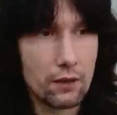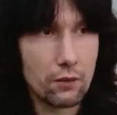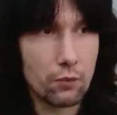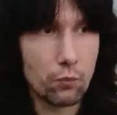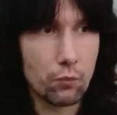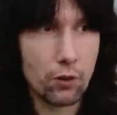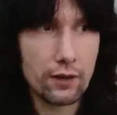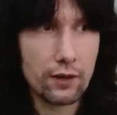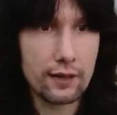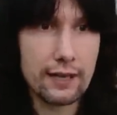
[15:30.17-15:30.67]

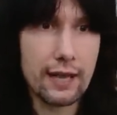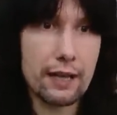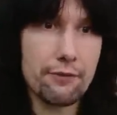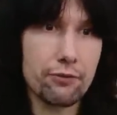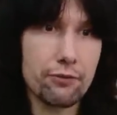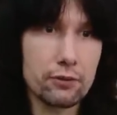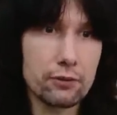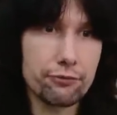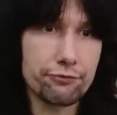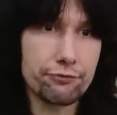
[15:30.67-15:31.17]
what
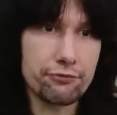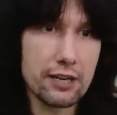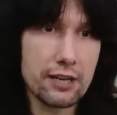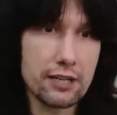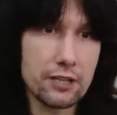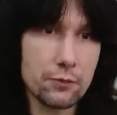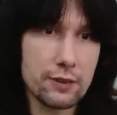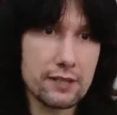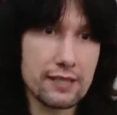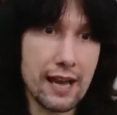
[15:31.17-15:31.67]
level
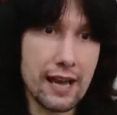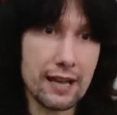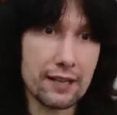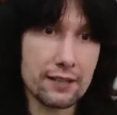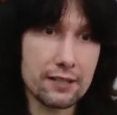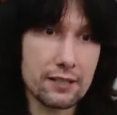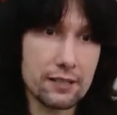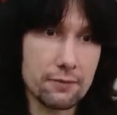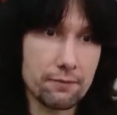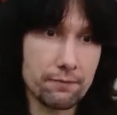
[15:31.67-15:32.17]
Freddie was
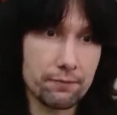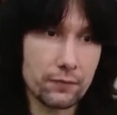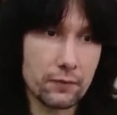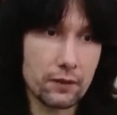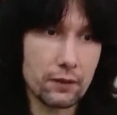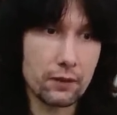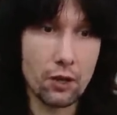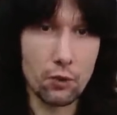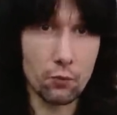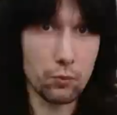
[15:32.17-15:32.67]
at,
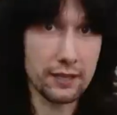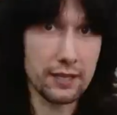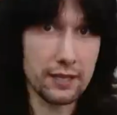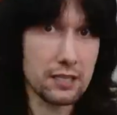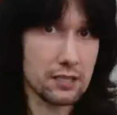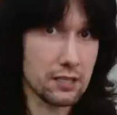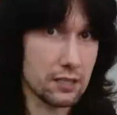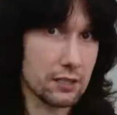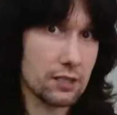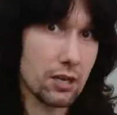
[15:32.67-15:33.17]
you know, with
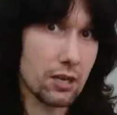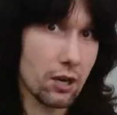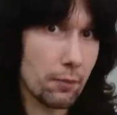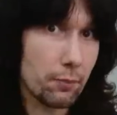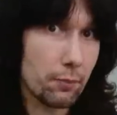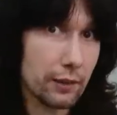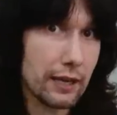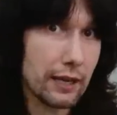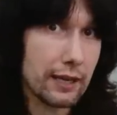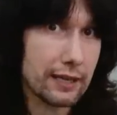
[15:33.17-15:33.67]
his guitar
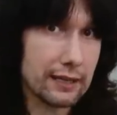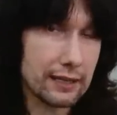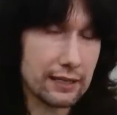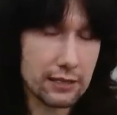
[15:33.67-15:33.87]
playing.